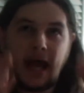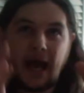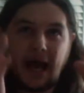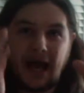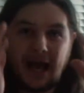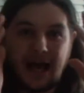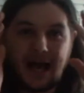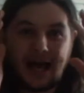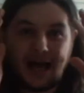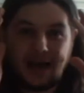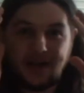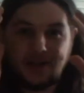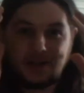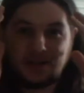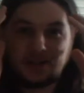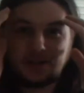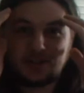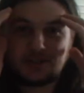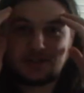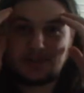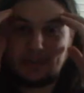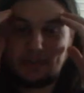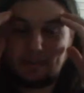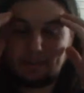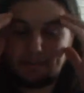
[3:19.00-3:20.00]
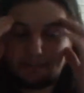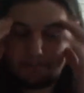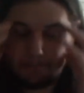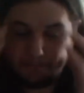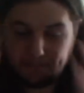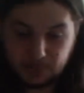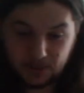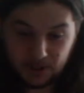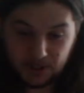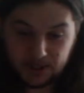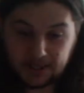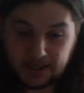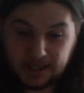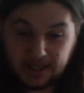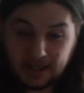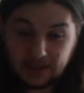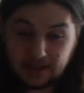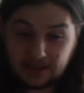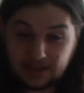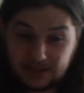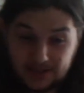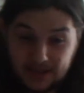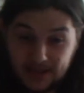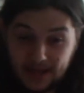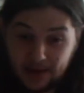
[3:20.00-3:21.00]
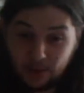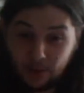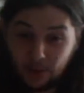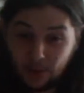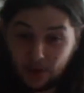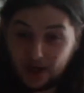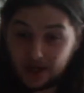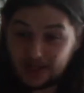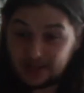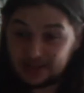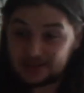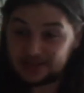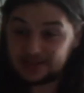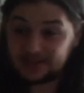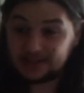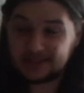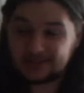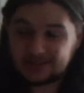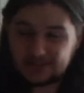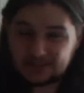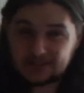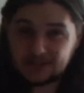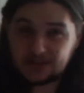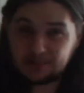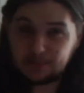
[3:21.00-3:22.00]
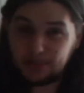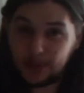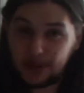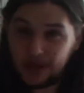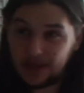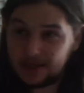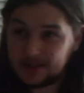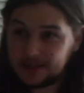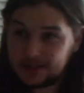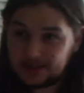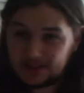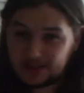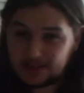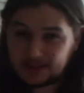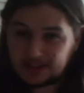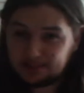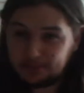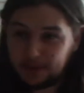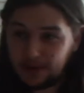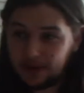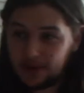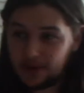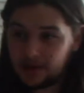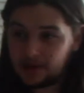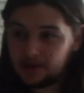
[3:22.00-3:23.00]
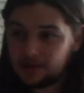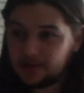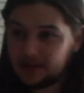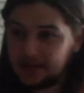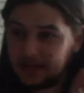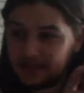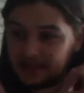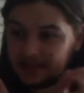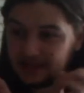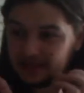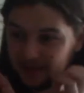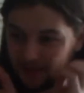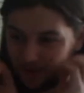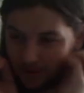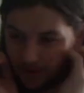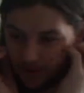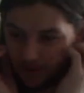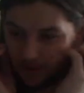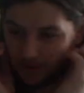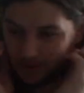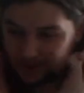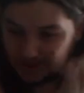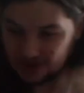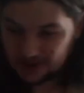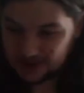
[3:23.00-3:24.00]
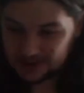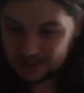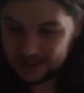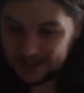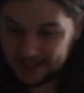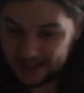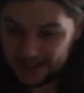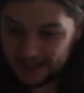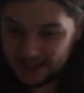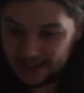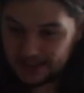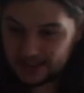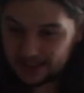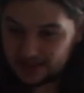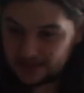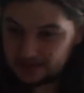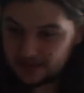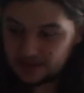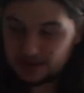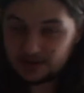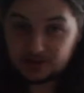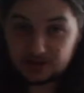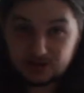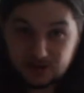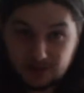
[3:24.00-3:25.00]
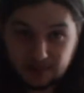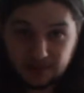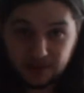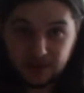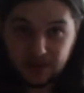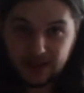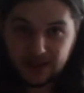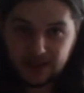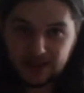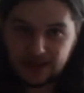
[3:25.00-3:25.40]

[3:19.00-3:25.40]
and I just play it out, and there was the sparrowhawk just eating something,